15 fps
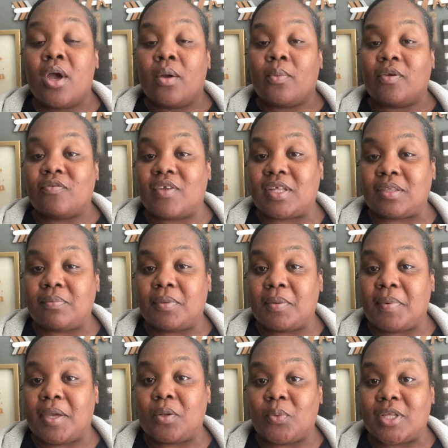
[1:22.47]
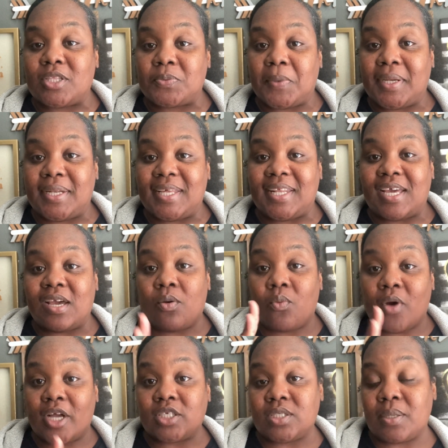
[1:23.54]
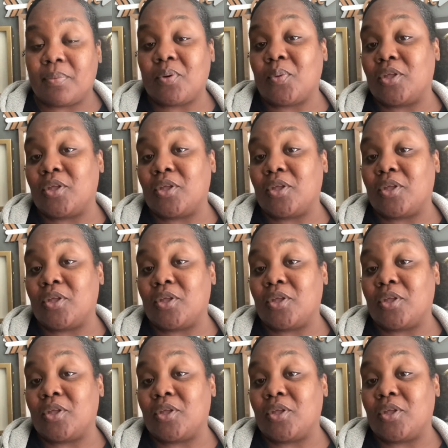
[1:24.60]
Reflectively Made with Dwaynitta watch number